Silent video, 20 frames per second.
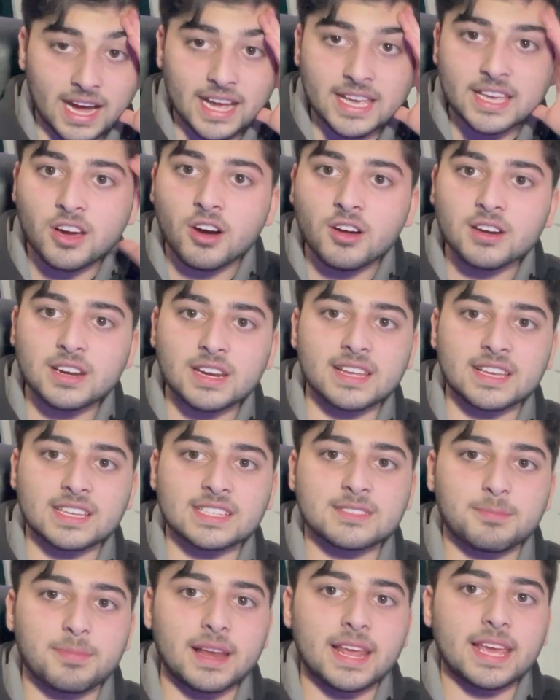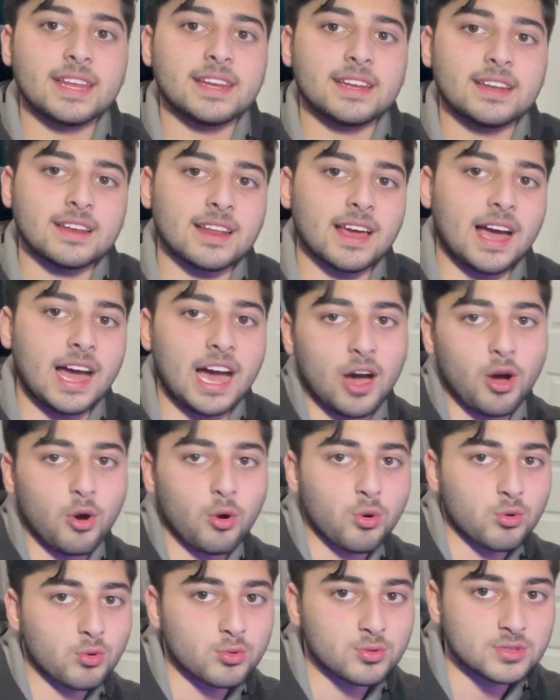I can't explain
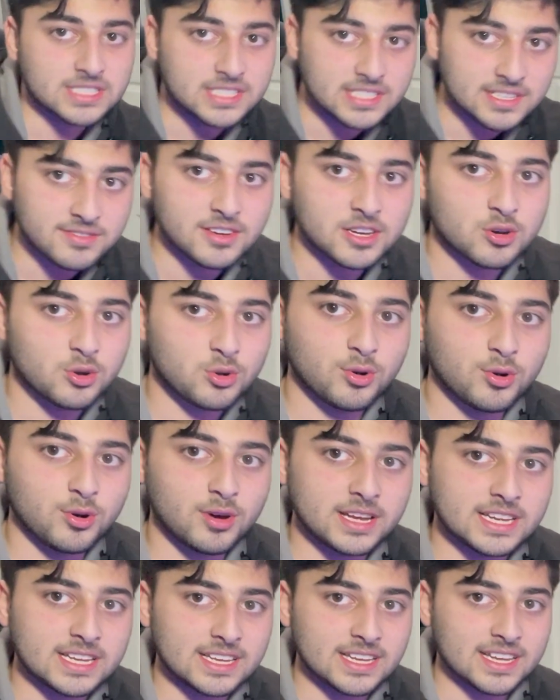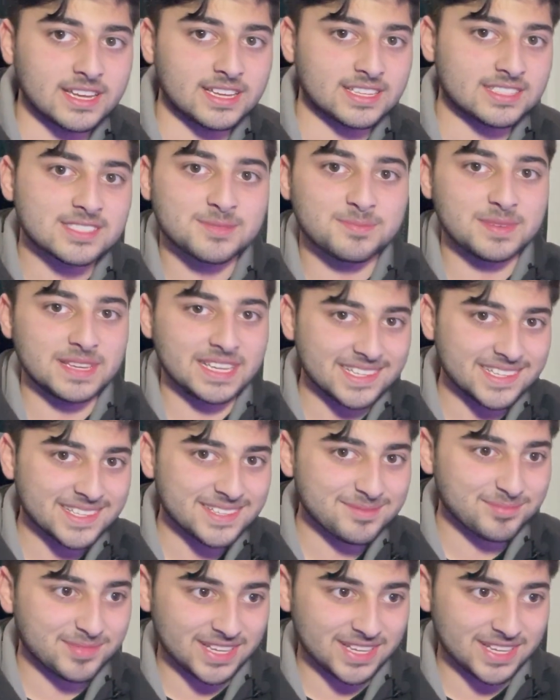how difficult it's been,